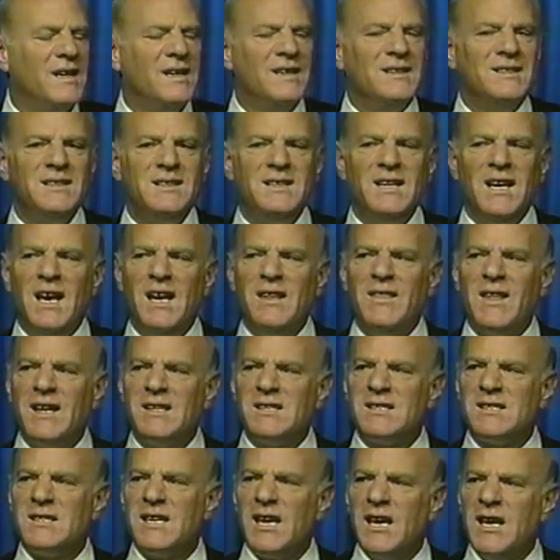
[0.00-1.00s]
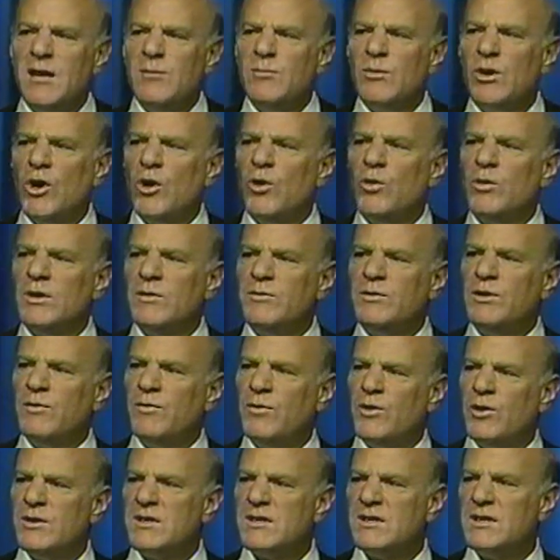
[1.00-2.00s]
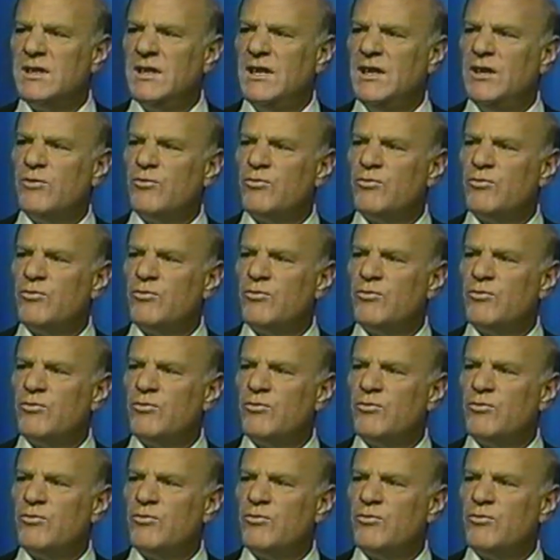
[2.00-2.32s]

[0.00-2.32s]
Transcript: Today, that same goal of diversity